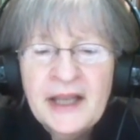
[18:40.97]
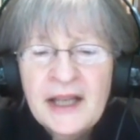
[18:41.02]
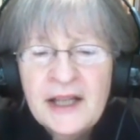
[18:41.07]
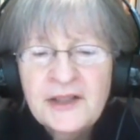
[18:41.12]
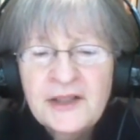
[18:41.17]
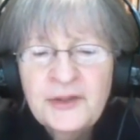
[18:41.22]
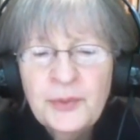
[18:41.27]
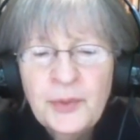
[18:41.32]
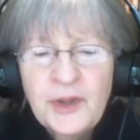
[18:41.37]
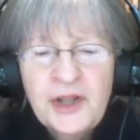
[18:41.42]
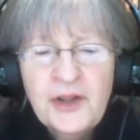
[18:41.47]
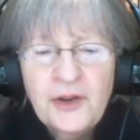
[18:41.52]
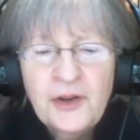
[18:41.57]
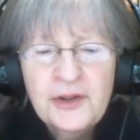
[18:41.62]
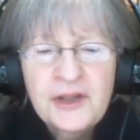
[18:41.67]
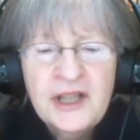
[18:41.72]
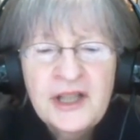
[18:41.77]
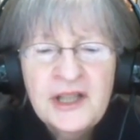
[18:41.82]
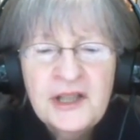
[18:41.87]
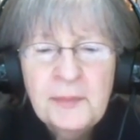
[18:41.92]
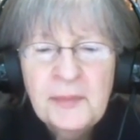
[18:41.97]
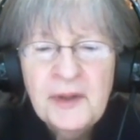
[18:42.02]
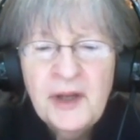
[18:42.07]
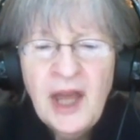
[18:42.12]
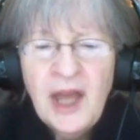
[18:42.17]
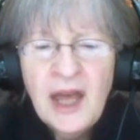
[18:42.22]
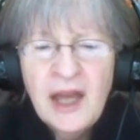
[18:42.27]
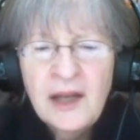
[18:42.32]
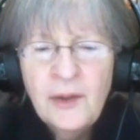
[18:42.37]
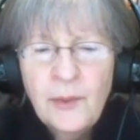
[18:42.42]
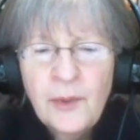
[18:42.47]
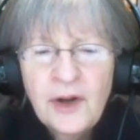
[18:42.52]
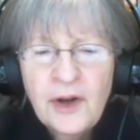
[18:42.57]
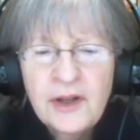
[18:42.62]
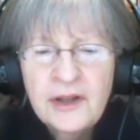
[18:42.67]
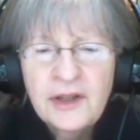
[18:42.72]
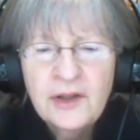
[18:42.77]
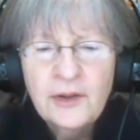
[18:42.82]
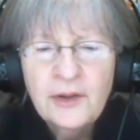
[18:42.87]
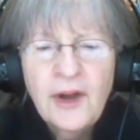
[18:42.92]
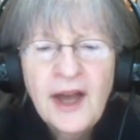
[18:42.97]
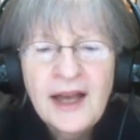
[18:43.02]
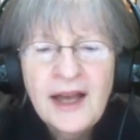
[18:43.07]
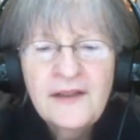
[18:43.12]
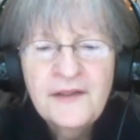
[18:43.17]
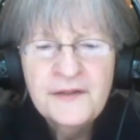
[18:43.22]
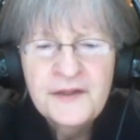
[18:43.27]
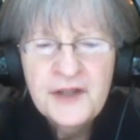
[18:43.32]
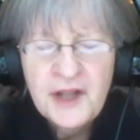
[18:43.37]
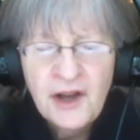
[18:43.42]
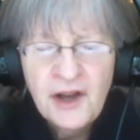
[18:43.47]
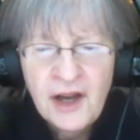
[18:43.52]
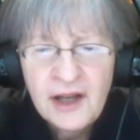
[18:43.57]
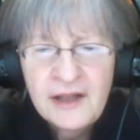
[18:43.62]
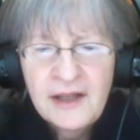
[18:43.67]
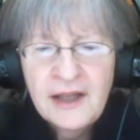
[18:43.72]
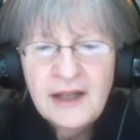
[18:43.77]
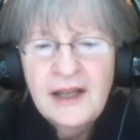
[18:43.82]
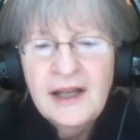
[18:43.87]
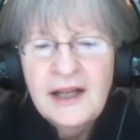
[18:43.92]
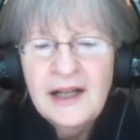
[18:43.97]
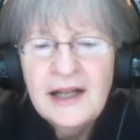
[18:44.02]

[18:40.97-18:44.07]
because we don't need to be anywhere at the crack of dawn.